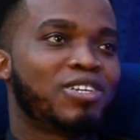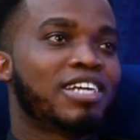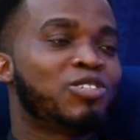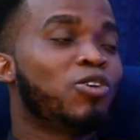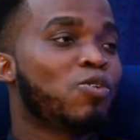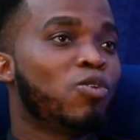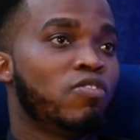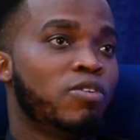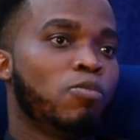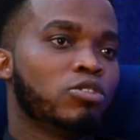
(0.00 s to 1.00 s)
So that is also one
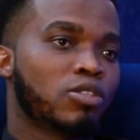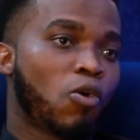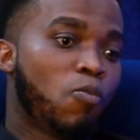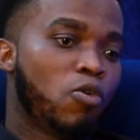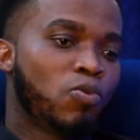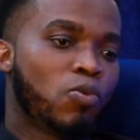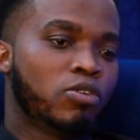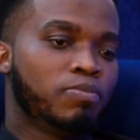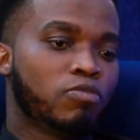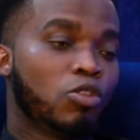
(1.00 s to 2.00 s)
of the most common
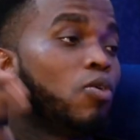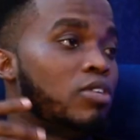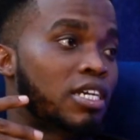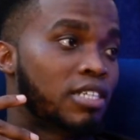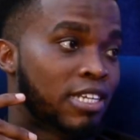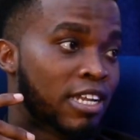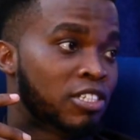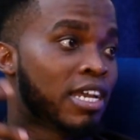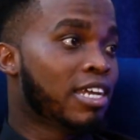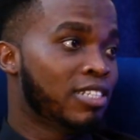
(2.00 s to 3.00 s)
one, though it has
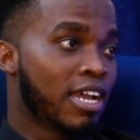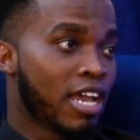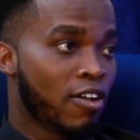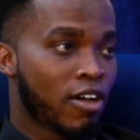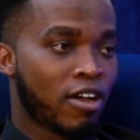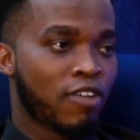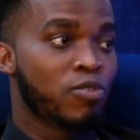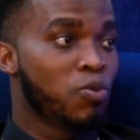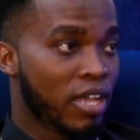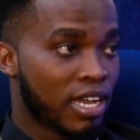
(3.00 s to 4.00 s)
indication. I
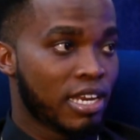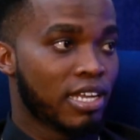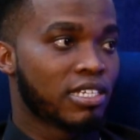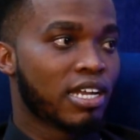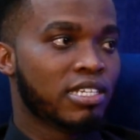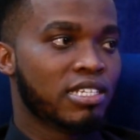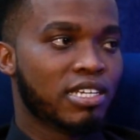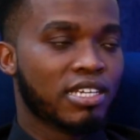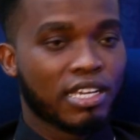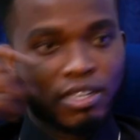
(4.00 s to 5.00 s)
feel we'll get it later
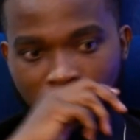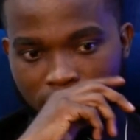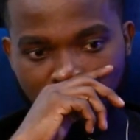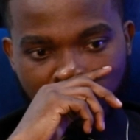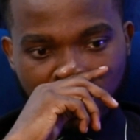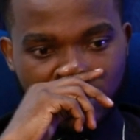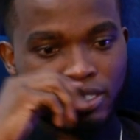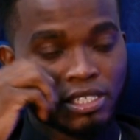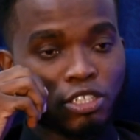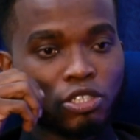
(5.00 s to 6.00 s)
in
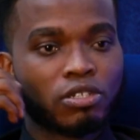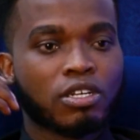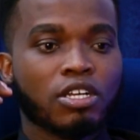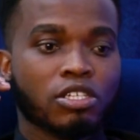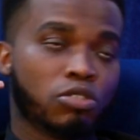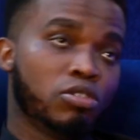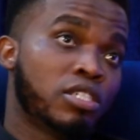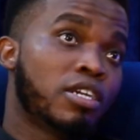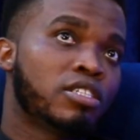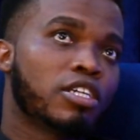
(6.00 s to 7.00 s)
the section. So the
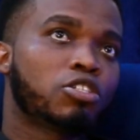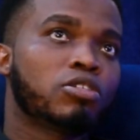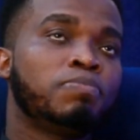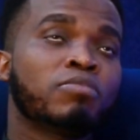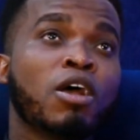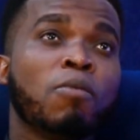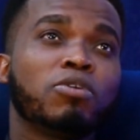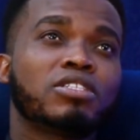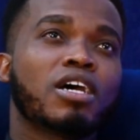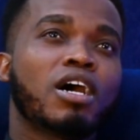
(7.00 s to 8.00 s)
cesarean section.
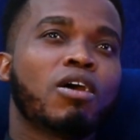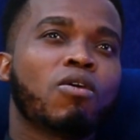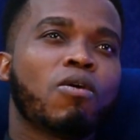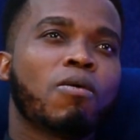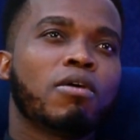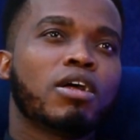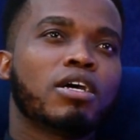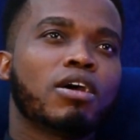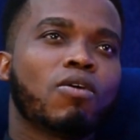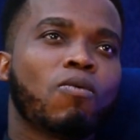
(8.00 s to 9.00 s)
But
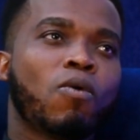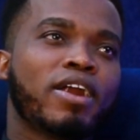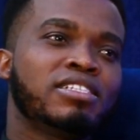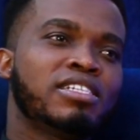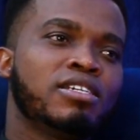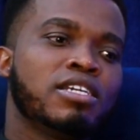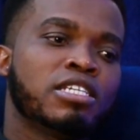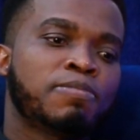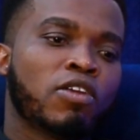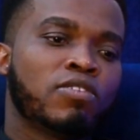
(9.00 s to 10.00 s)
what I say in
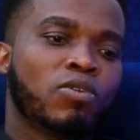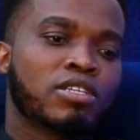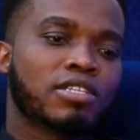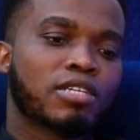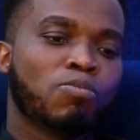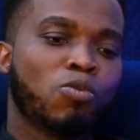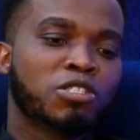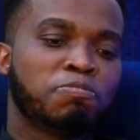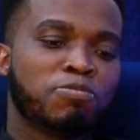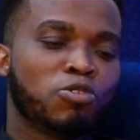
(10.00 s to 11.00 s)
this part of the world is that
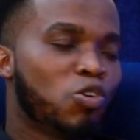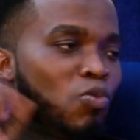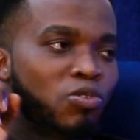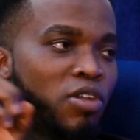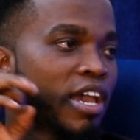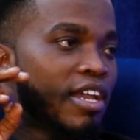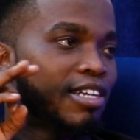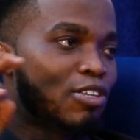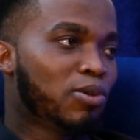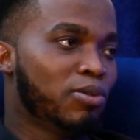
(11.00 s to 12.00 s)
most people don't want to hear it
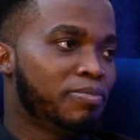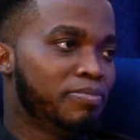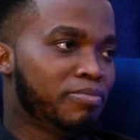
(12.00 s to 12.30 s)
at all.